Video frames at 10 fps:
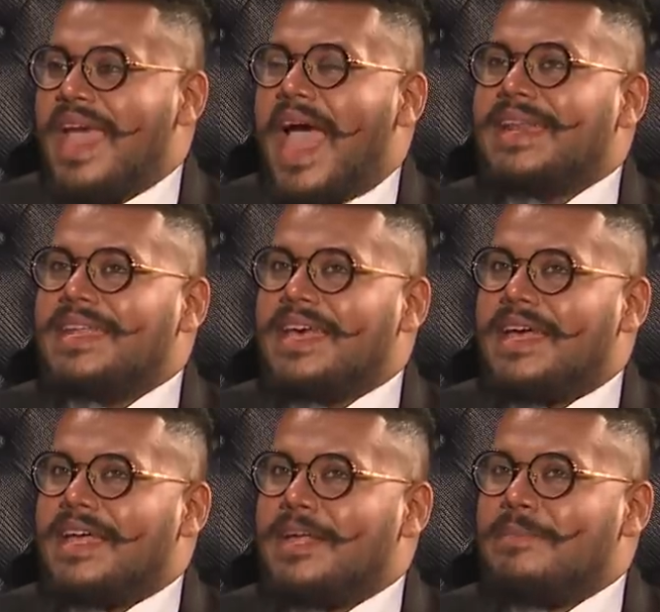And
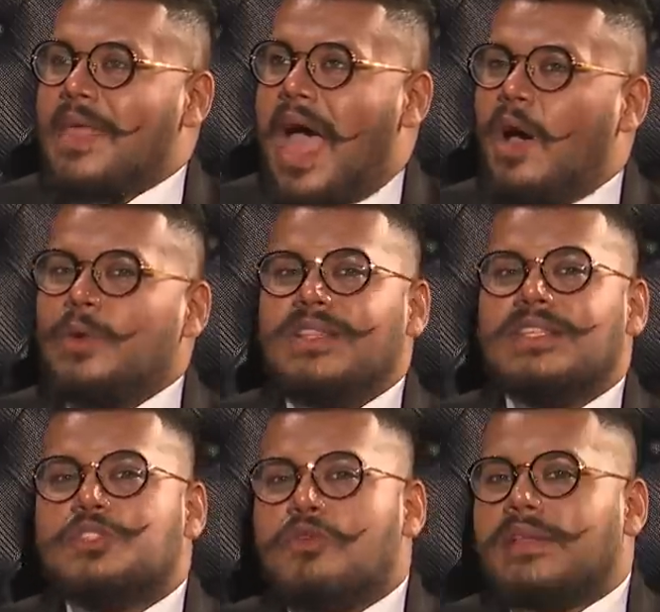uh, how did
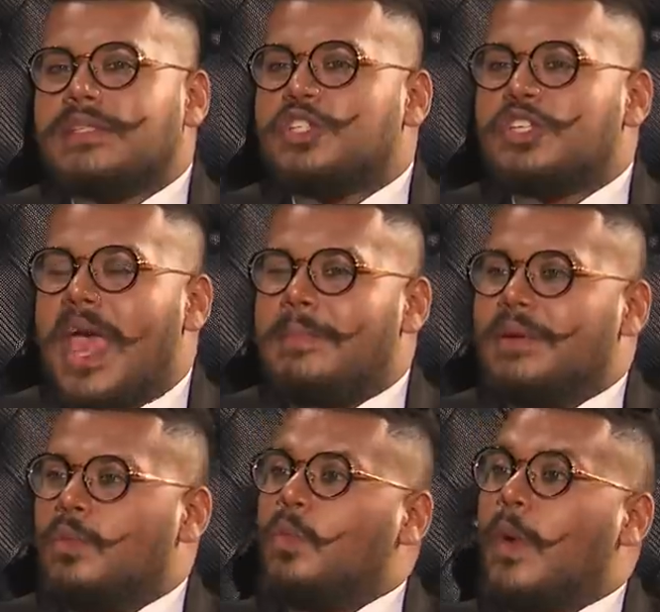this transition
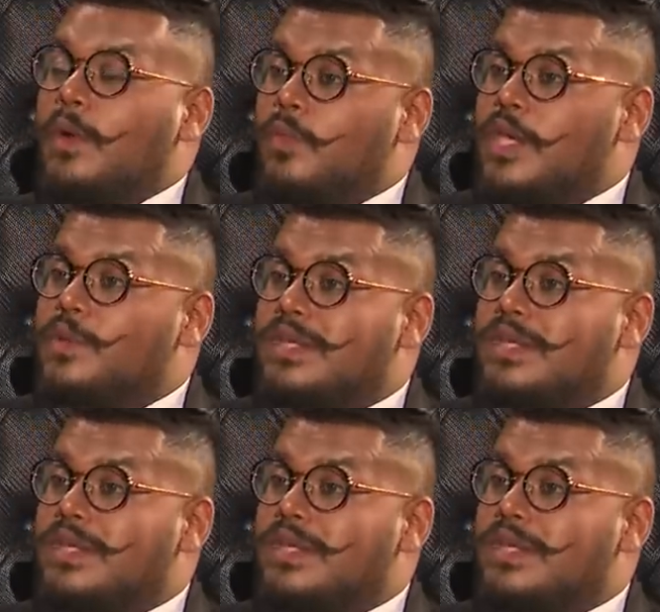happen? When were you